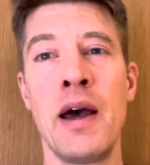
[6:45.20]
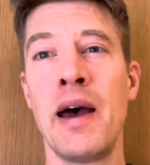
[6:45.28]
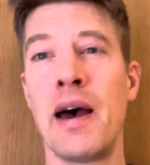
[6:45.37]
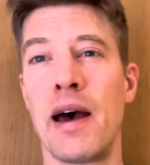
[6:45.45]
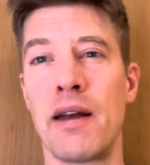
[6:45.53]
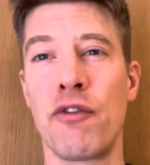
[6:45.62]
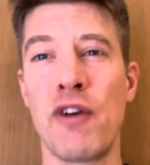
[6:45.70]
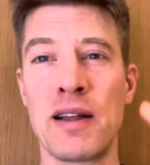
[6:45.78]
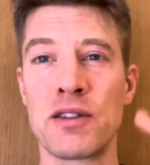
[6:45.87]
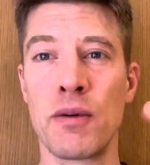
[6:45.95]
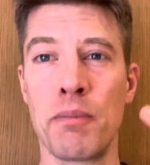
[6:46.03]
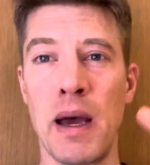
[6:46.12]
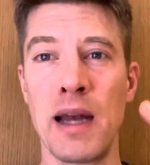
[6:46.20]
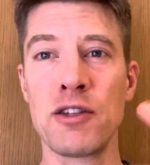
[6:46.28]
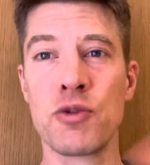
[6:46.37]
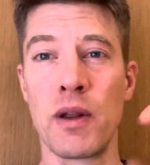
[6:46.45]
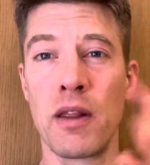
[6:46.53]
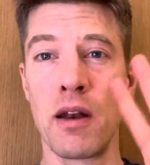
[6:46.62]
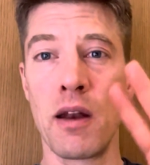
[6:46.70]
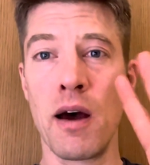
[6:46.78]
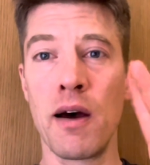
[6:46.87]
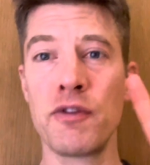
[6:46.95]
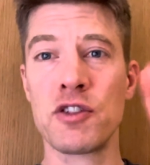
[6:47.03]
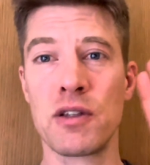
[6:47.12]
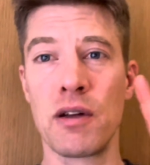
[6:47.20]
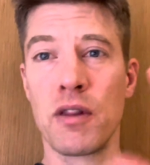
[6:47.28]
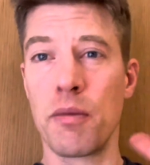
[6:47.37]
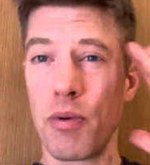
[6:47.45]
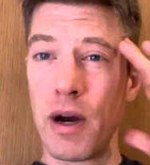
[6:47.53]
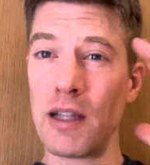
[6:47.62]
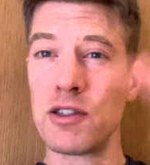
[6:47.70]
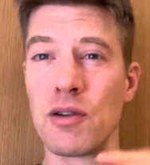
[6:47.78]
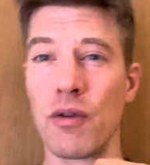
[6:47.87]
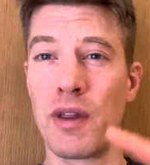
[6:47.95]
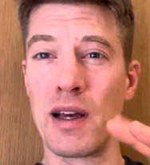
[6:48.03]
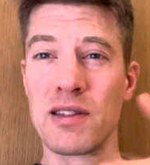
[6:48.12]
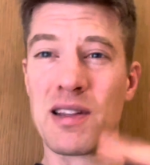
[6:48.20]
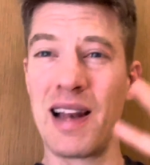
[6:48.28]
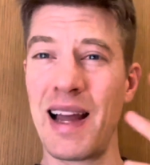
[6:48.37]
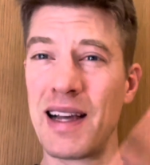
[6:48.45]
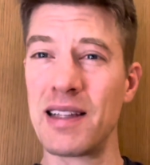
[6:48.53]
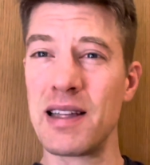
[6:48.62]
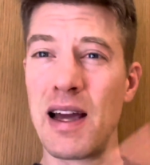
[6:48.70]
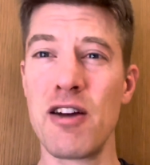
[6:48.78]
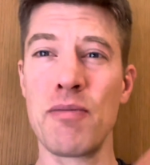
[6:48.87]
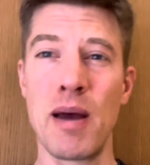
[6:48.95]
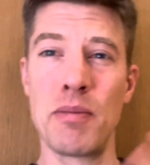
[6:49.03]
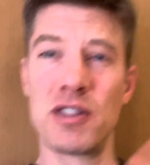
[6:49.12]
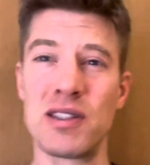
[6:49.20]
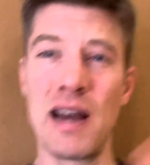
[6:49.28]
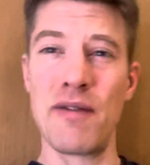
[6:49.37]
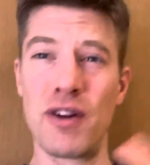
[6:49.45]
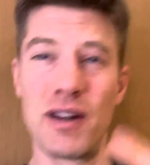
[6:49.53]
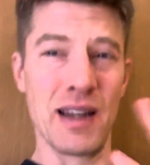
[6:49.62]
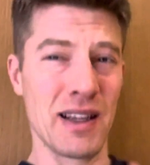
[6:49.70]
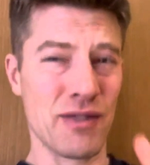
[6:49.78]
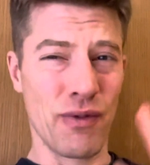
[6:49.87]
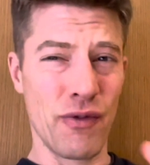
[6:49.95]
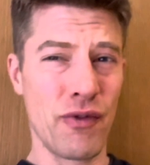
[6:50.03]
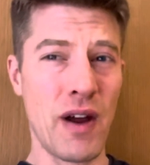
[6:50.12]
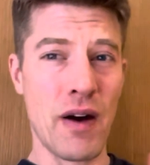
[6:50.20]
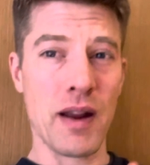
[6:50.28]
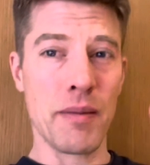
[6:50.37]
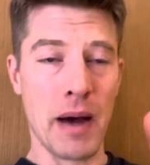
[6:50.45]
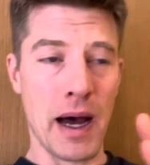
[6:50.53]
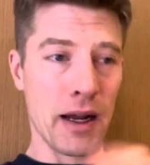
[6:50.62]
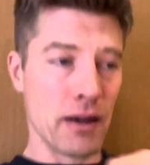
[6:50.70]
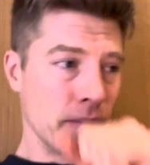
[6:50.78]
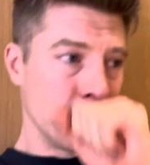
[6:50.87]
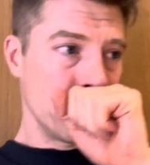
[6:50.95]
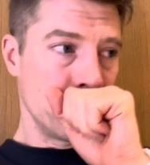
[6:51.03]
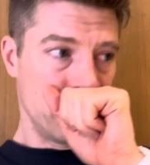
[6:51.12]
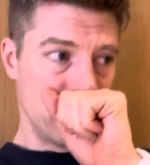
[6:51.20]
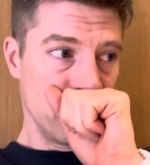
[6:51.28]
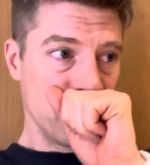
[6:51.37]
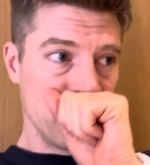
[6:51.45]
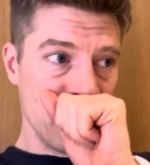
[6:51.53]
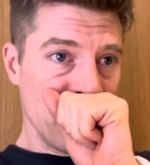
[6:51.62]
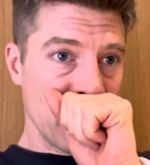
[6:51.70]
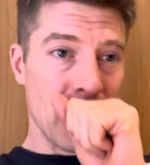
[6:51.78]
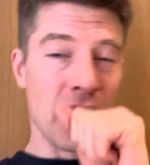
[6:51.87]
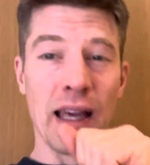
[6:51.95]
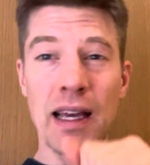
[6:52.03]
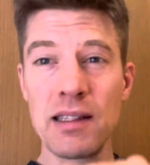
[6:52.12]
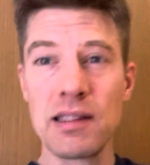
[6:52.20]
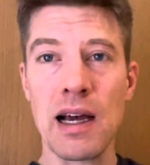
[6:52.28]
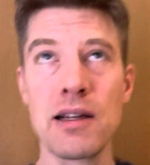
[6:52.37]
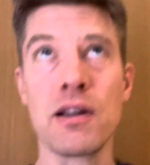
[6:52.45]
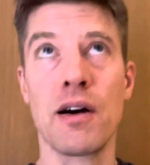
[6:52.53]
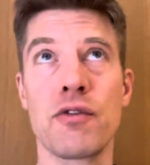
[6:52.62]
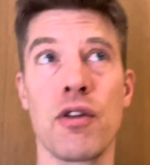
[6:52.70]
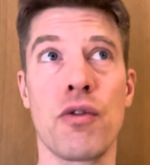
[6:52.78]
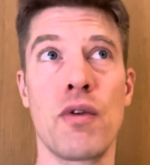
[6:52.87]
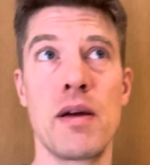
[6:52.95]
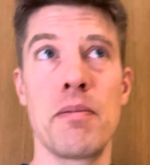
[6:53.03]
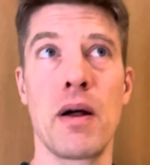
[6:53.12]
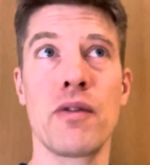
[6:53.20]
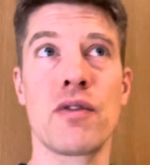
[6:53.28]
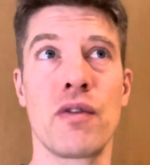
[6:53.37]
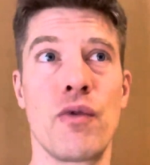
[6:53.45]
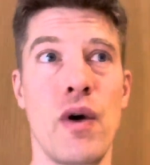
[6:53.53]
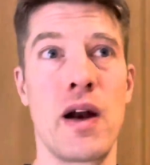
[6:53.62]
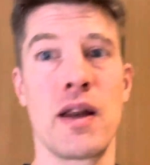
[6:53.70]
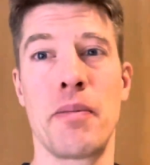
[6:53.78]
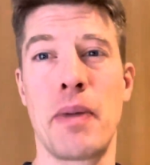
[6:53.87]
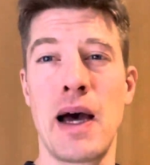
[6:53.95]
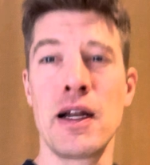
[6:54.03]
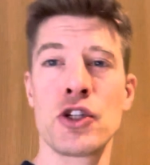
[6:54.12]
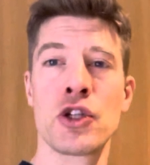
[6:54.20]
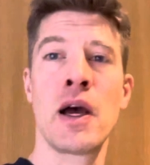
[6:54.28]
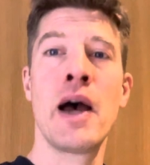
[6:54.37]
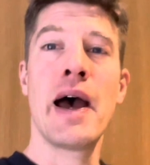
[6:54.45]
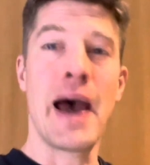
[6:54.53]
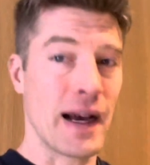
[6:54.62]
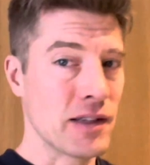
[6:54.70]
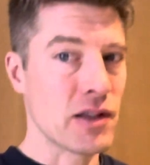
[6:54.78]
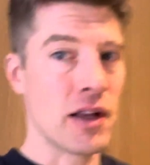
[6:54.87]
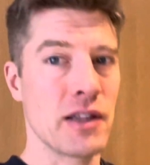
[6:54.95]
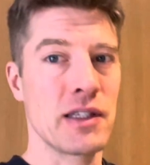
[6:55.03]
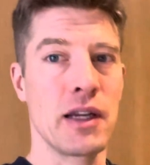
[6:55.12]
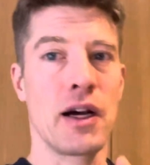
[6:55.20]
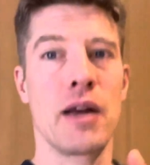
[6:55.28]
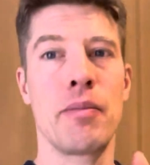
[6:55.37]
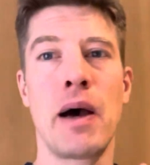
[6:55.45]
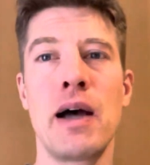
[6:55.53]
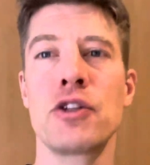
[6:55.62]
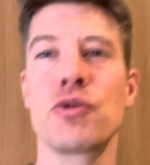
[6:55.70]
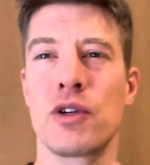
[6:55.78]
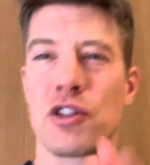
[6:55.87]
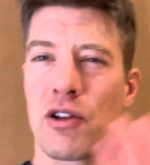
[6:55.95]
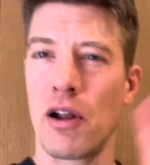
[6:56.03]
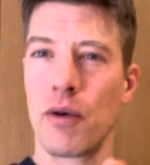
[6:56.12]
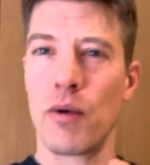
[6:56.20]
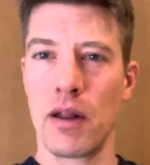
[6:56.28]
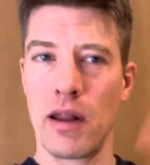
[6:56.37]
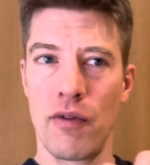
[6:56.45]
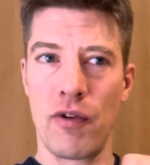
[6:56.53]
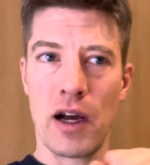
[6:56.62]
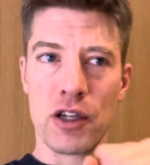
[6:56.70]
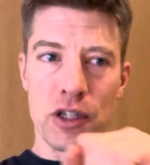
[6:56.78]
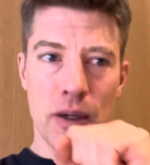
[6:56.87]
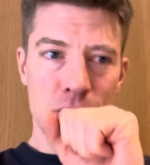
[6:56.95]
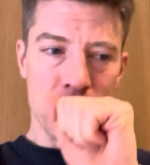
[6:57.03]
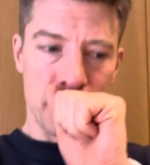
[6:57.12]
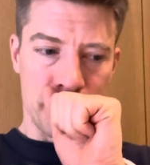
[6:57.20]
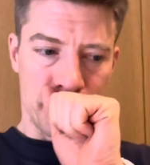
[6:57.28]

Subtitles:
And phantom pain is when the brain still thinks the leg is there and maybe severed, and it's very bad. And he says after 3 months of wearing the patch, X39 patch, which is like one of their flagships,